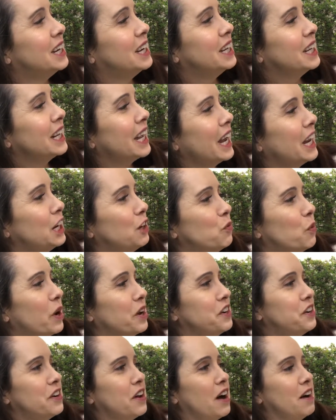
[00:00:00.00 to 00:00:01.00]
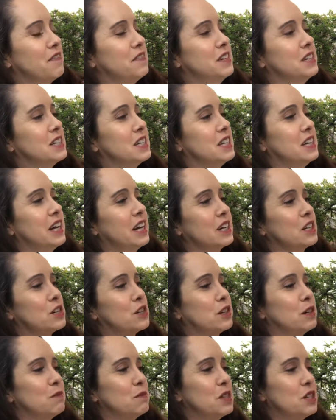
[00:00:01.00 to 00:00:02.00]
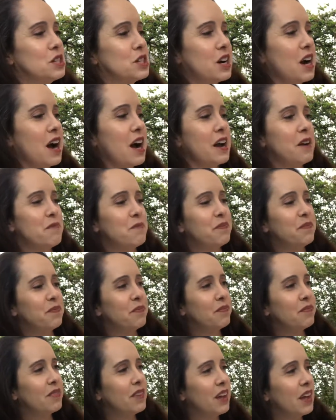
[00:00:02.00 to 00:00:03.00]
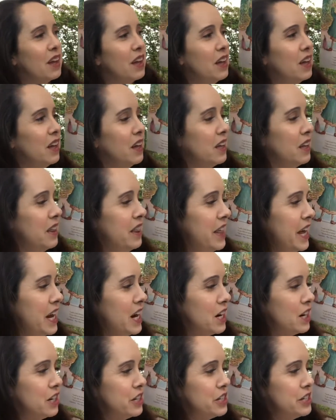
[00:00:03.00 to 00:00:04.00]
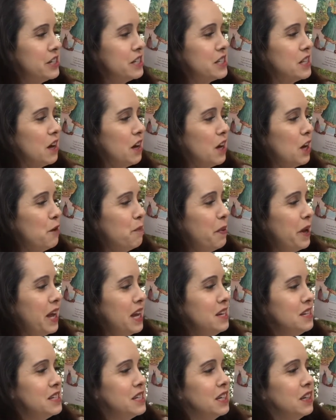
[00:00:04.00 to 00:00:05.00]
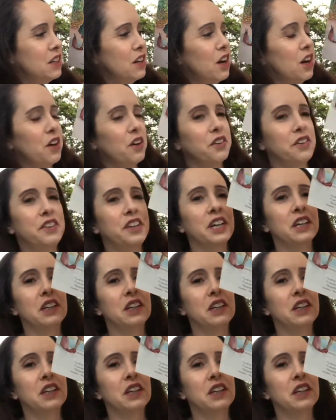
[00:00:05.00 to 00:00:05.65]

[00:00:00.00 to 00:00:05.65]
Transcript: Katie wandered off into the next room to try. There she saw a painting called "The